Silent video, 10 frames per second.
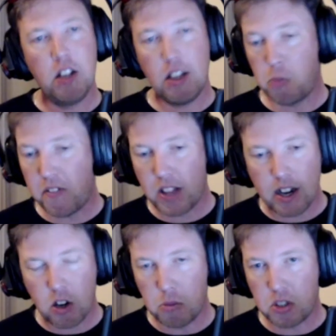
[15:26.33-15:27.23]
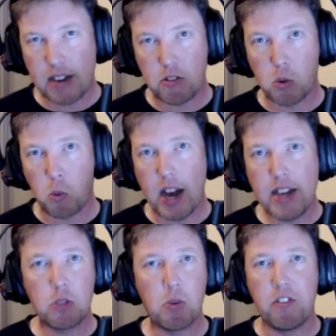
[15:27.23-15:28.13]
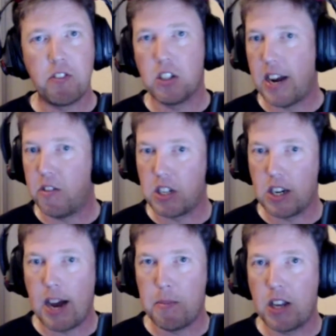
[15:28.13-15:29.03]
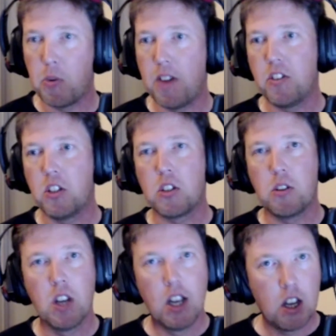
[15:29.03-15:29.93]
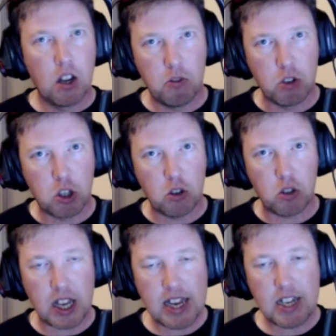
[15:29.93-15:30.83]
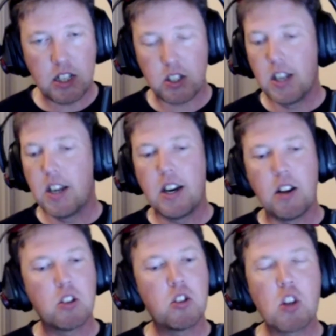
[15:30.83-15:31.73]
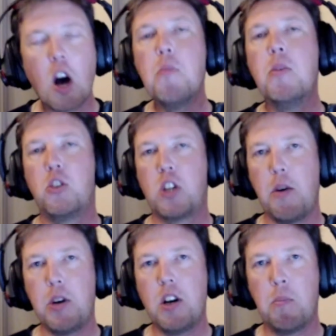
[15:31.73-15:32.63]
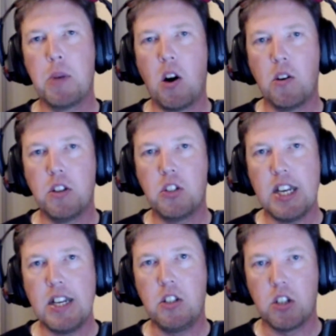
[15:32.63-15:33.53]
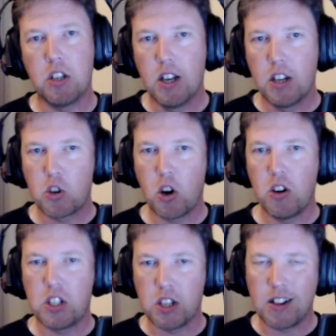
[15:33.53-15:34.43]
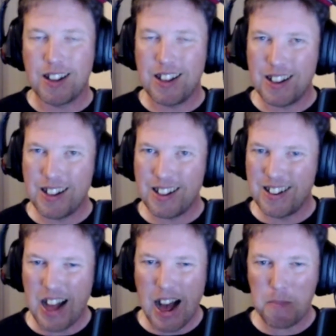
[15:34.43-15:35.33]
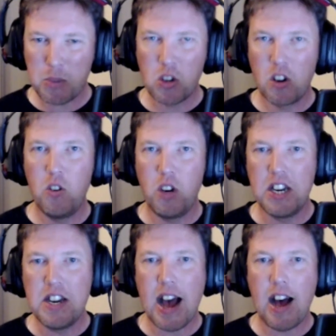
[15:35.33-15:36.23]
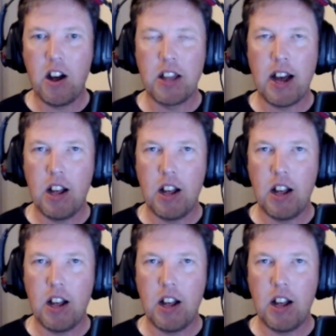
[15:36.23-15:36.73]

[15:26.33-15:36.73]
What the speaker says: Whether that comes down to weight, whether it's aerodynamic, whether it's to reduce heat, there's so much going on behind the scenes to try to absolutely nail that